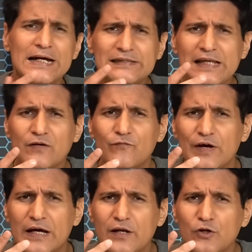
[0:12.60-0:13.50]
It's like
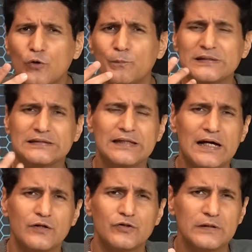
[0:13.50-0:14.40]
wearing your
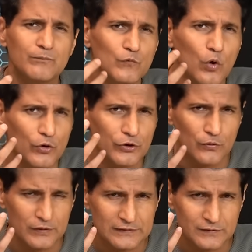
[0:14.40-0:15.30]
personality on
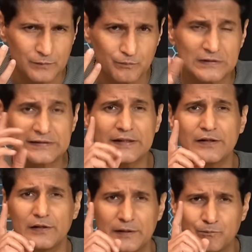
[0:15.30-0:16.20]
your wrist.
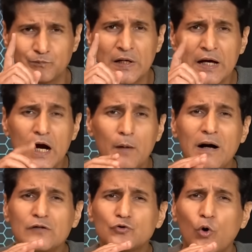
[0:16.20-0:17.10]
Secondly,
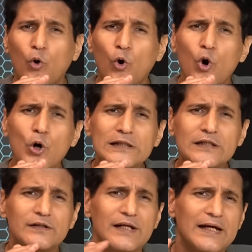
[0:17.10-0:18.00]
amongst all
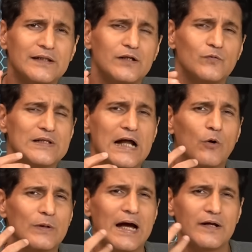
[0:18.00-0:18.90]
the tech that we
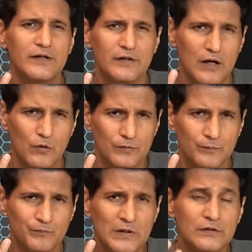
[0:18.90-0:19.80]
now carry
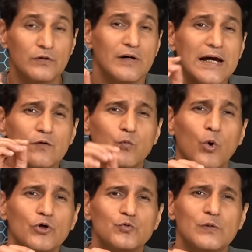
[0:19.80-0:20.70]
around, the right
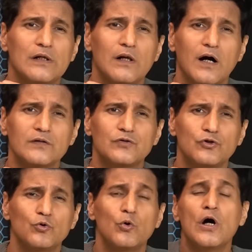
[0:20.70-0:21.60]
watch will last
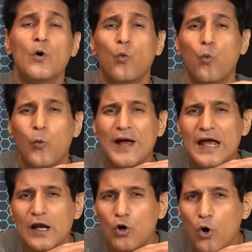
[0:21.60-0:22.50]
you
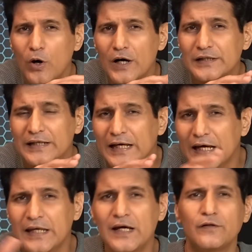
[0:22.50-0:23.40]
way longer than
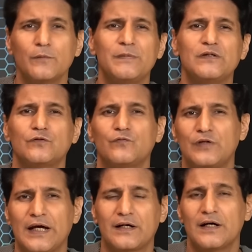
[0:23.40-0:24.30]
any other piece of
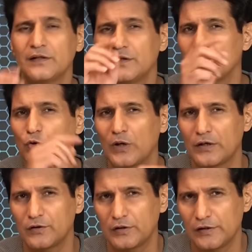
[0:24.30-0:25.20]
tech that you
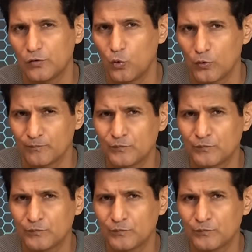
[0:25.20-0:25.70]
currently own.